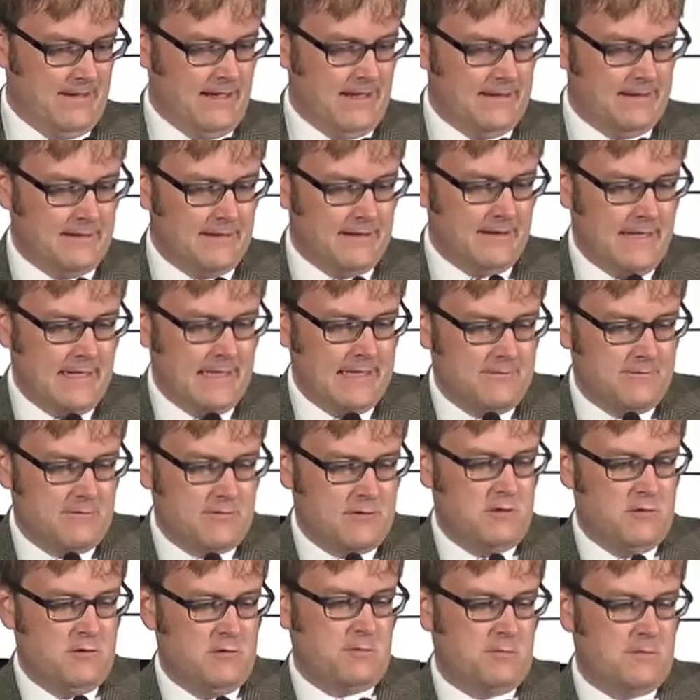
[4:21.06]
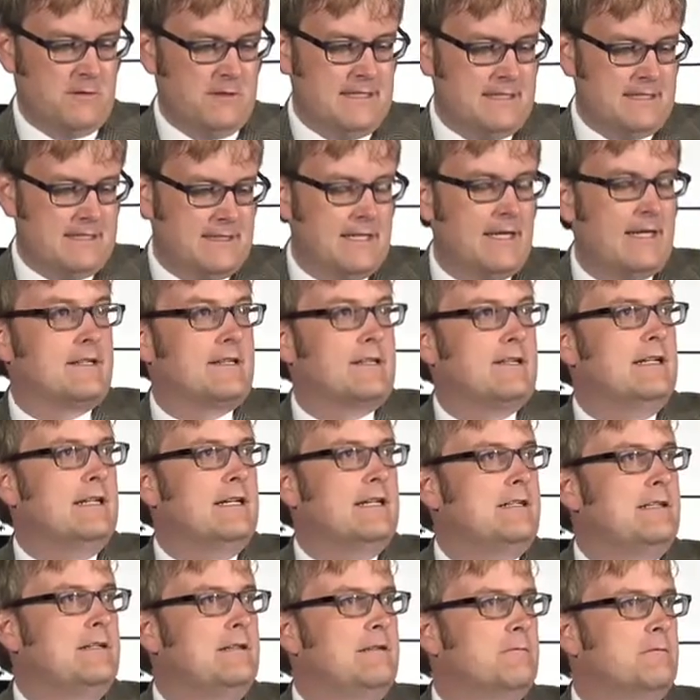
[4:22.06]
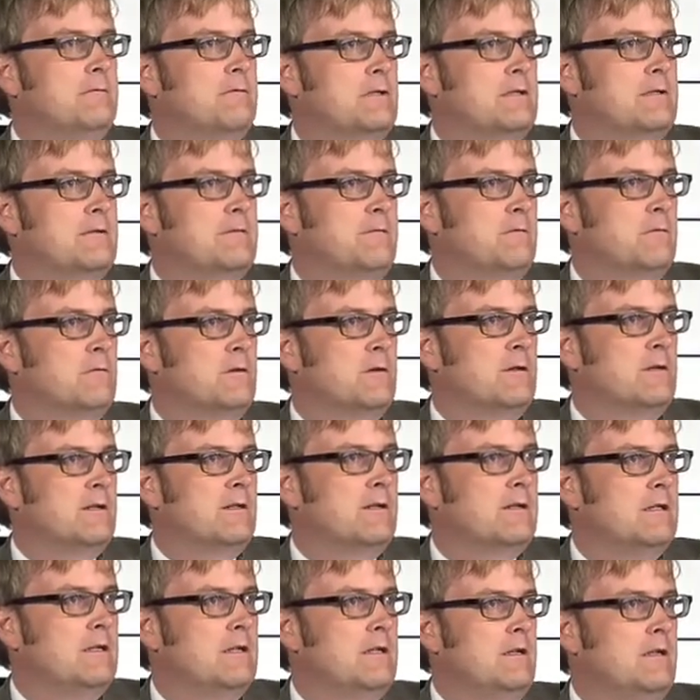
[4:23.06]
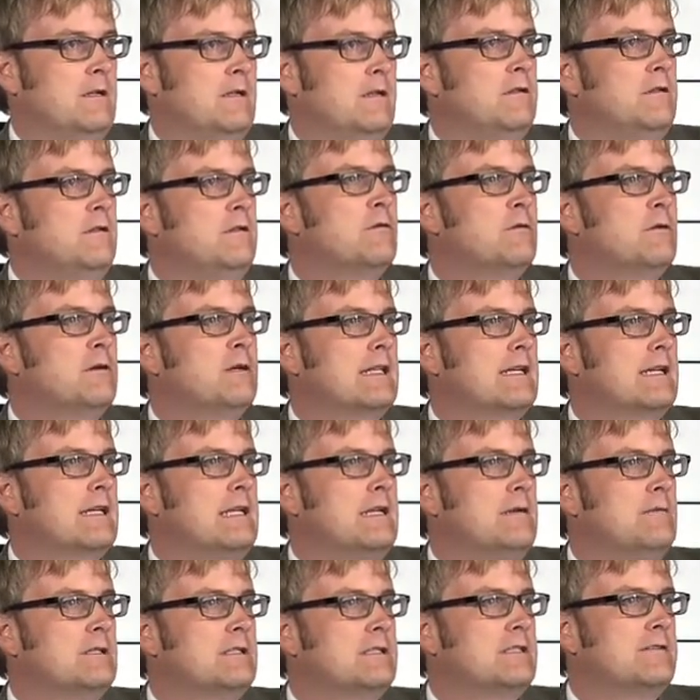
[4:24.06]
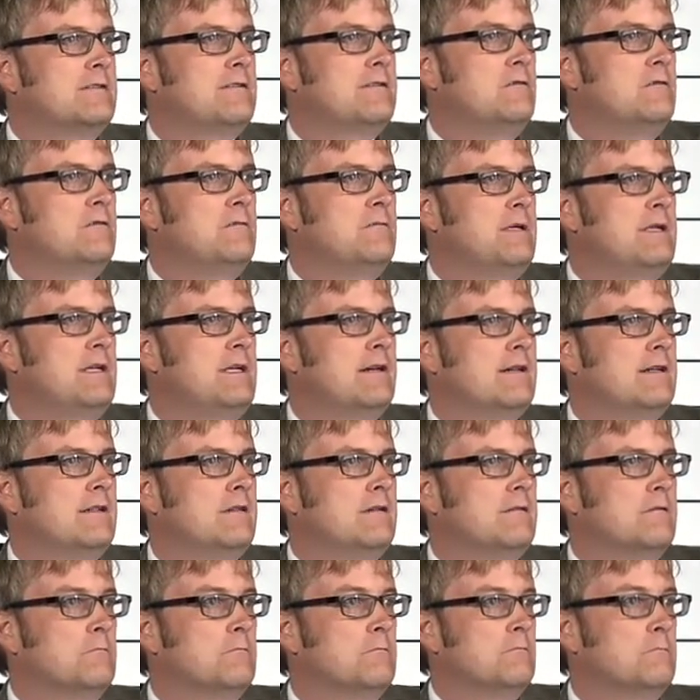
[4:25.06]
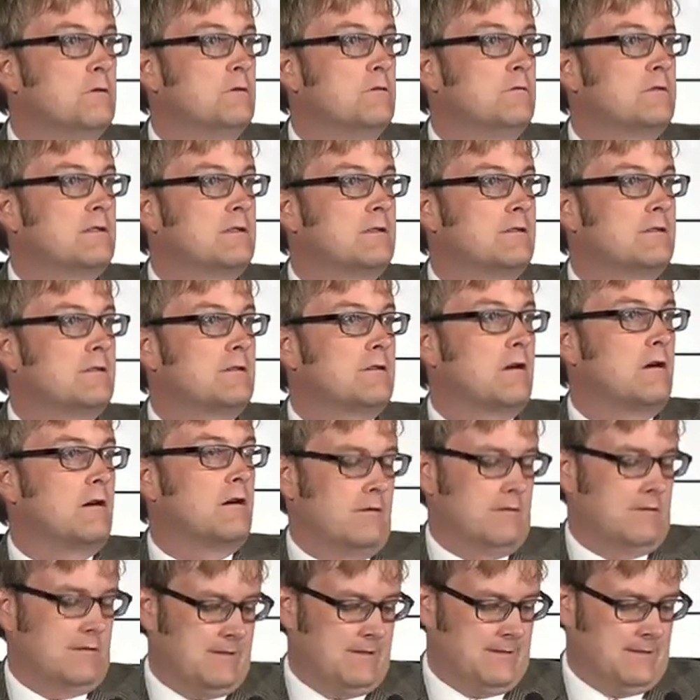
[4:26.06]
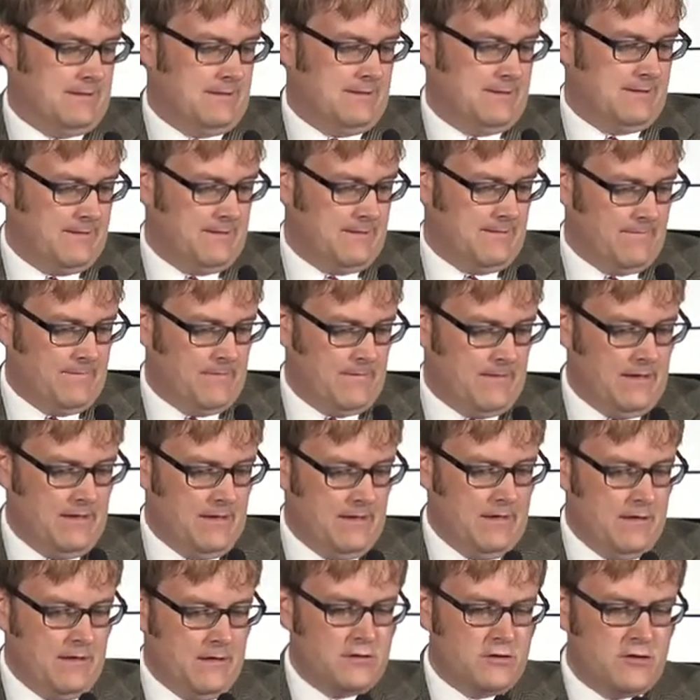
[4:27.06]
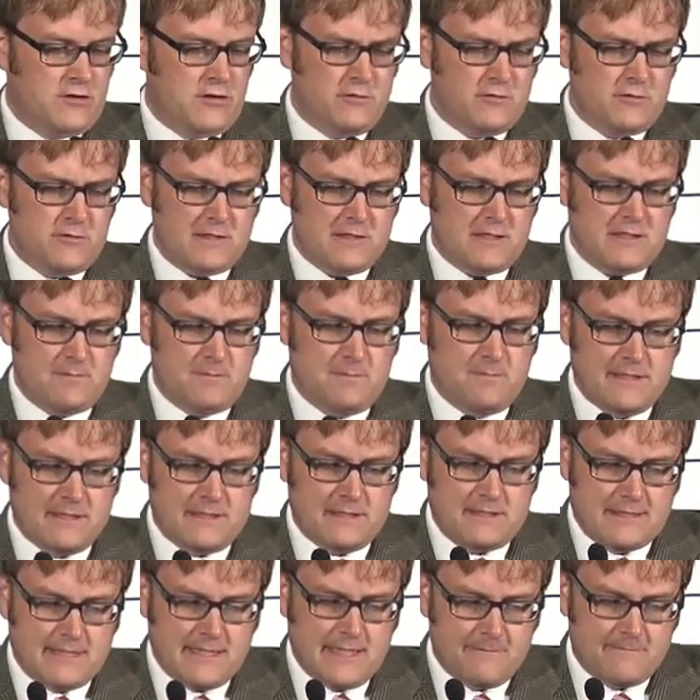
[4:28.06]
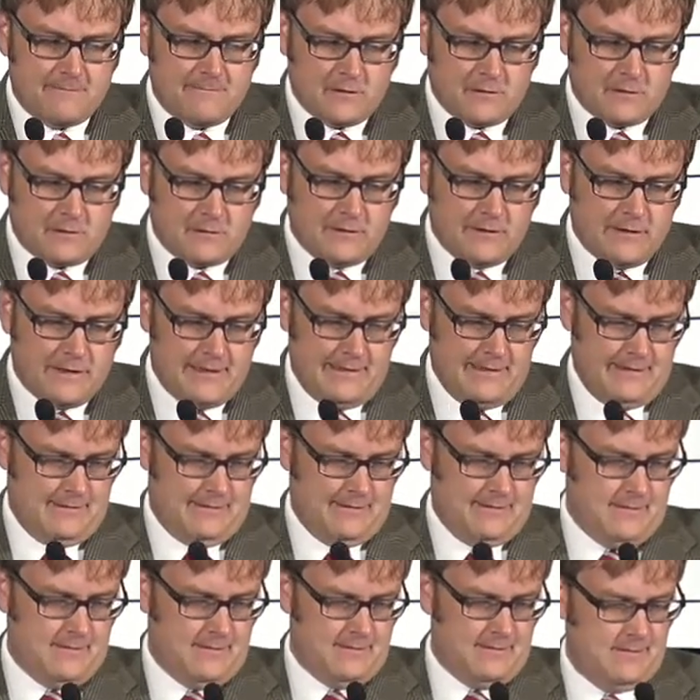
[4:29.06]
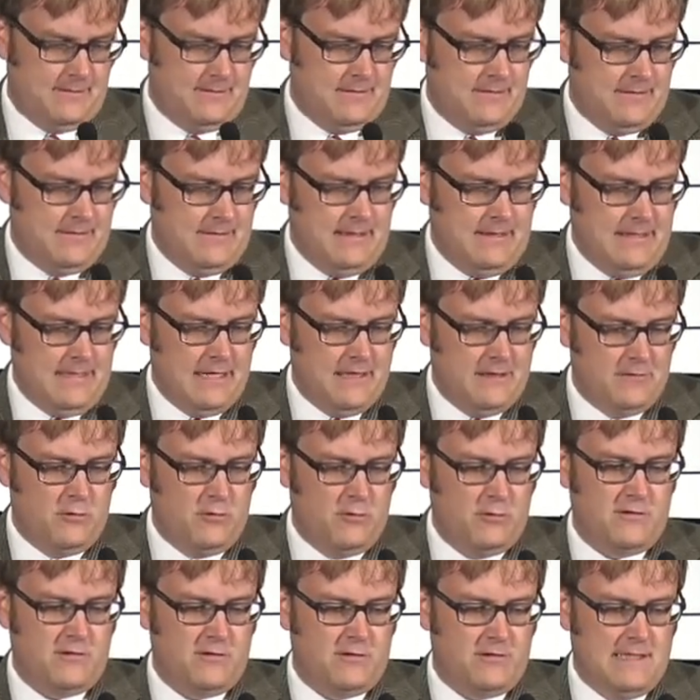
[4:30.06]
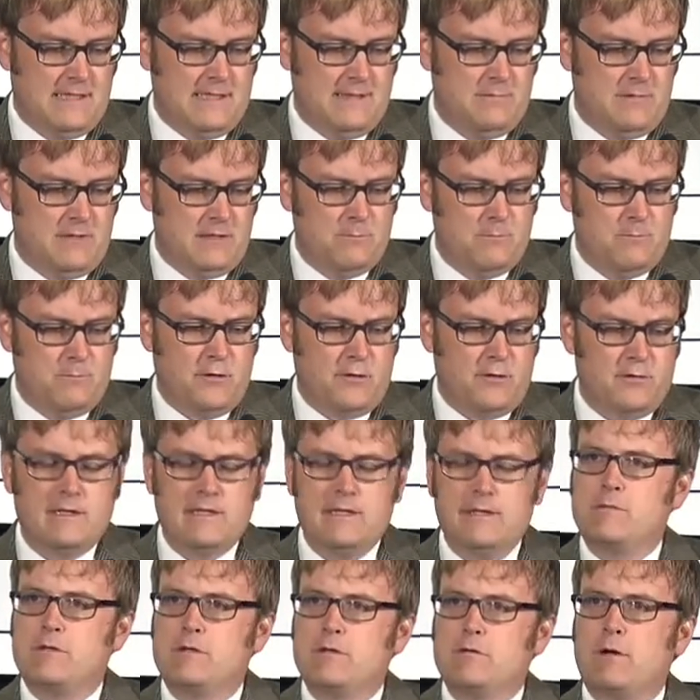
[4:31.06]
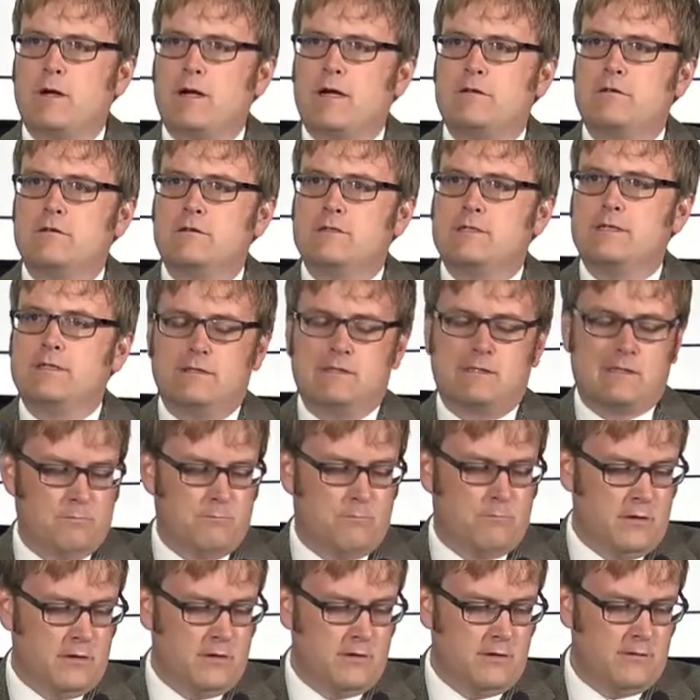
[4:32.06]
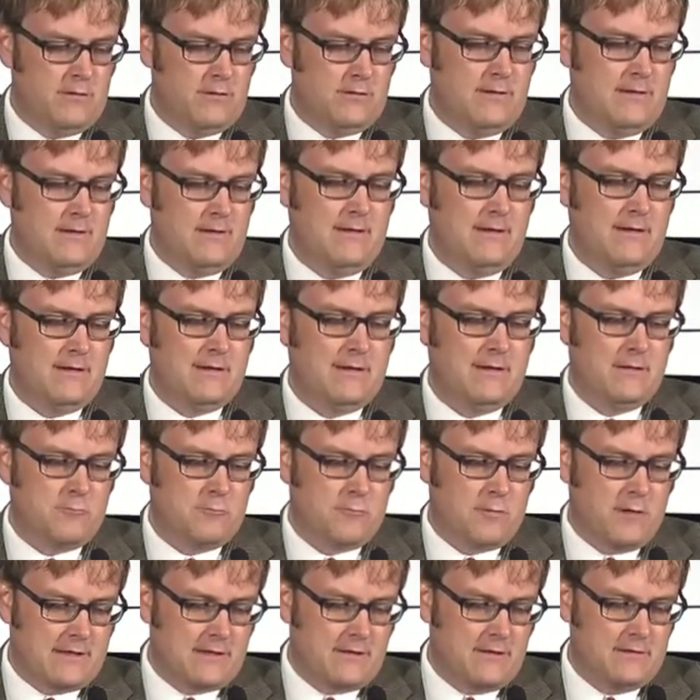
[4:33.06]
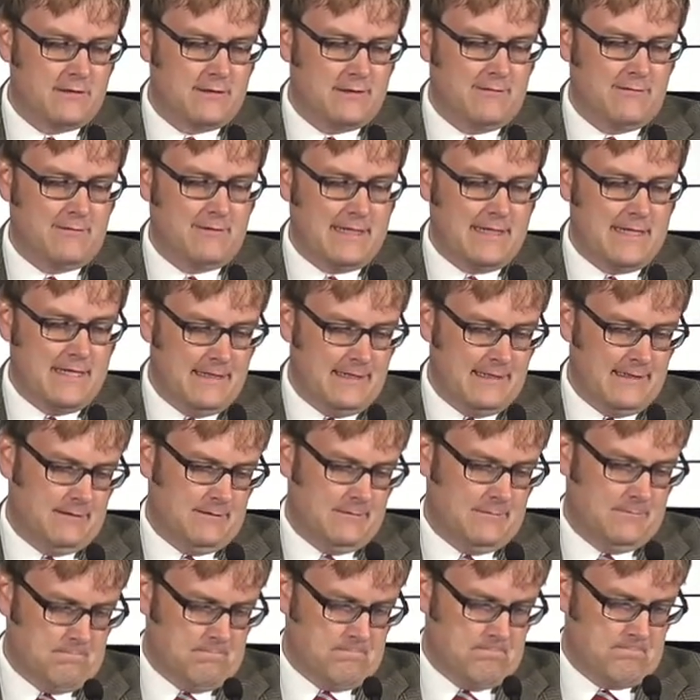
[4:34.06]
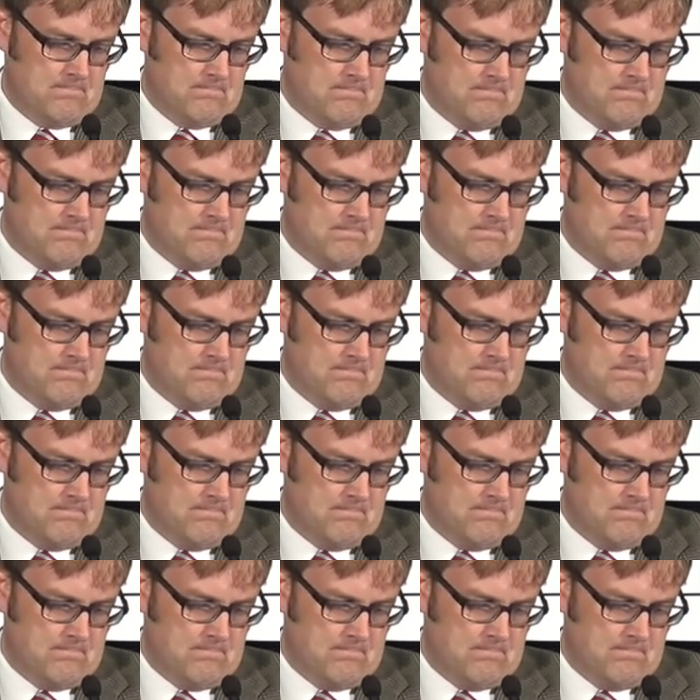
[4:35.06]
On the night of June 22, 1844, knowing that he would soon be en route to Carthage, Joseph Smith sent for Clayton and ordered him to burn up the records, to burn the records of the kingdom,